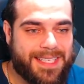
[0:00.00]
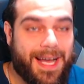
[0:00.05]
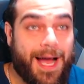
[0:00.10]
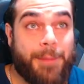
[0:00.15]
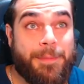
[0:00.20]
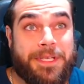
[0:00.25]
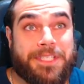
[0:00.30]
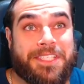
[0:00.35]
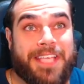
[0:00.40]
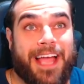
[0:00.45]

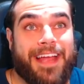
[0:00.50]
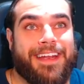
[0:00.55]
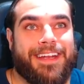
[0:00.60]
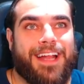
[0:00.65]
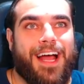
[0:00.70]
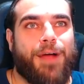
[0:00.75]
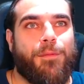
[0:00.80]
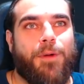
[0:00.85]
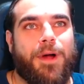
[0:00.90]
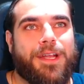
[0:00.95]
I'm
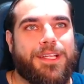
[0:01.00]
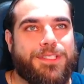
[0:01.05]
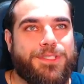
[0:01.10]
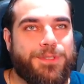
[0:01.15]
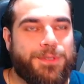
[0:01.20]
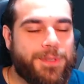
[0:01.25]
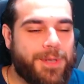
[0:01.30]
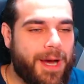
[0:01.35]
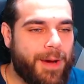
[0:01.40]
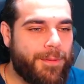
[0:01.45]
excited. I want
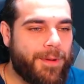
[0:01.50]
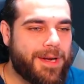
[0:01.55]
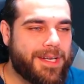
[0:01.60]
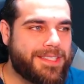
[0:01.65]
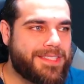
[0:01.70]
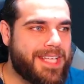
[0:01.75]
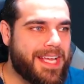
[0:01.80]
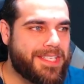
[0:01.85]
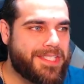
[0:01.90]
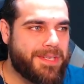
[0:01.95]

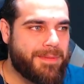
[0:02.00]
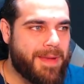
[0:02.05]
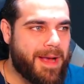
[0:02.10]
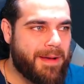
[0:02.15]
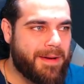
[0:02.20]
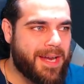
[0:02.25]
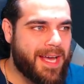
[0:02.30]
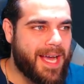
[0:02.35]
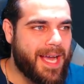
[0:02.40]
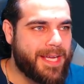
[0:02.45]
to test him
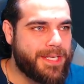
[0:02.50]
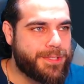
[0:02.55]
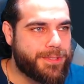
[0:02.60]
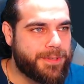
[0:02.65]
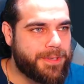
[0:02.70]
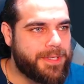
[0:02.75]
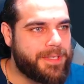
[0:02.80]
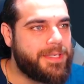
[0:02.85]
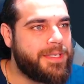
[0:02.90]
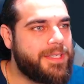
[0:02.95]
out in a
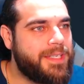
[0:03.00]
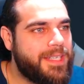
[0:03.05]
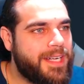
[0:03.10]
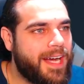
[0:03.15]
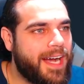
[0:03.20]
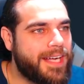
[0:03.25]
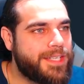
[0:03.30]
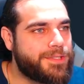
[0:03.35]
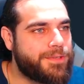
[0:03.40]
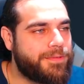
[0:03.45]
Hydra
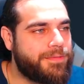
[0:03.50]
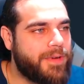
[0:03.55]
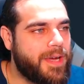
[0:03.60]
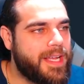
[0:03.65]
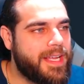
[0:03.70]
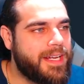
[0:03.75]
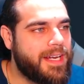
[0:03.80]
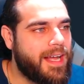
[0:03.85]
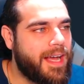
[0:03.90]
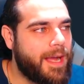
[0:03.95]

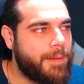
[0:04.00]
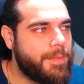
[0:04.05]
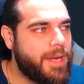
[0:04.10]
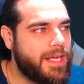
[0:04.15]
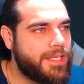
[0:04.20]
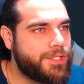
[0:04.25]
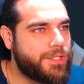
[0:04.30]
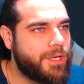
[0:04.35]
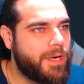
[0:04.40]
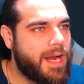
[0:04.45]
fight. I'm
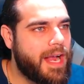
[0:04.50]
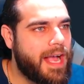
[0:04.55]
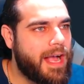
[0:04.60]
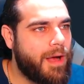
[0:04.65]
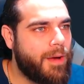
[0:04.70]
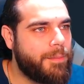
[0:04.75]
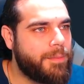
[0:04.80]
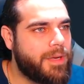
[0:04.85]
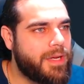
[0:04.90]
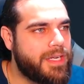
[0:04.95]
not sure
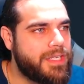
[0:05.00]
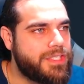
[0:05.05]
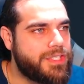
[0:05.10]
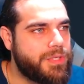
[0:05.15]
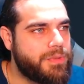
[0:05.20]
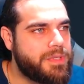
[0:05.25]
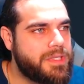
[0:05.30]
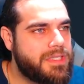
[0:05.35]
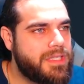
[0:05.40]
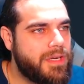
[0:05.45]
how I'm gonna
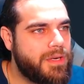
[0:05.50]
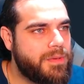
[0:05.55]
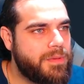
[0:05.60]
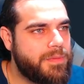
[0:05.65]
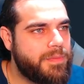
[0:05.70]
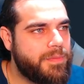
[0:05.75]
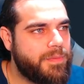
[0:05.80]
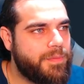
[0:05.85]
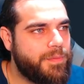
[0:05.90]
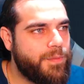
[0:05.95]
do it
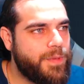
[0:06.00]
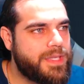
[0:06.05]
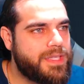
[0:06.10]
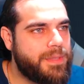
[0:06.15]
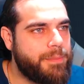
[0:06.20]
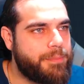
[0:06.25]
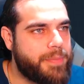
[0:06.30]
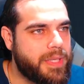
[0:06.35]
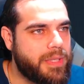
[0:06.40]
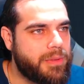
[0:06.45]
though
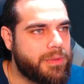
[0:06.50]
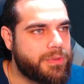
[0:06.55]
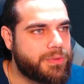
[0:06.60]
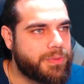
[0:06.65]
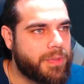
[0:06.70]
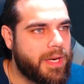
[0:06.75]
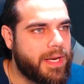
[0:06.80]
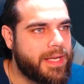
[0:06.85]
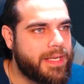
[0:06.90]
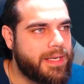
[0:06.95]
with the build,
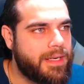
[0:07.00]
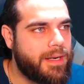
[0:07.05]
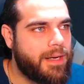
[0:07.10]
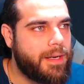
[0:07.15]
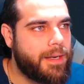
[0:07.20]
right?